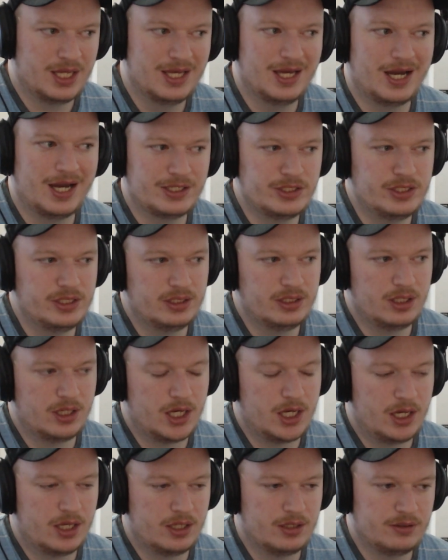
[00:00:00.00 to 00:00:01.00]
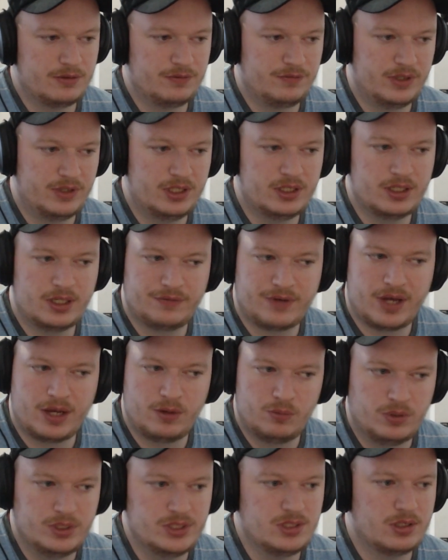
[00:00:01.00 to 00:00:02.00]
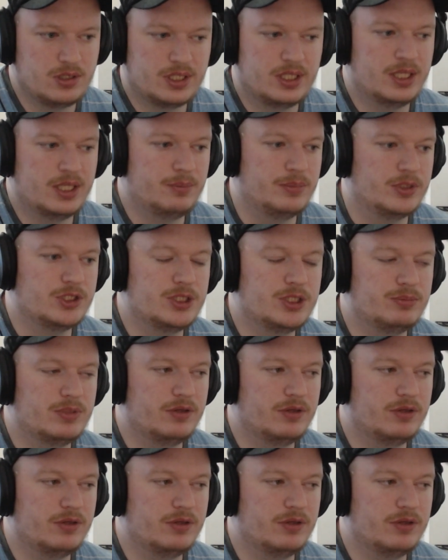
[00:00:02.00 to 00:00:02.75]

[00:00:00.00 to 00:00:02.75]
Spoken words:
Actually, funny enough, I was looking at bishop